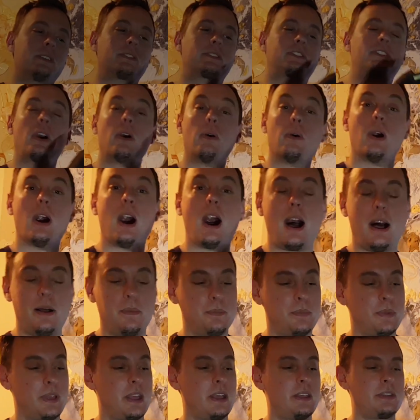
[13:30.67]

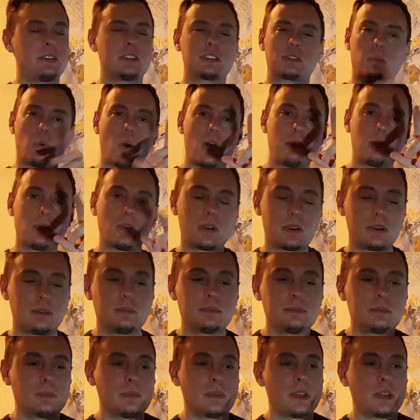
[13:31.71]
So there's one more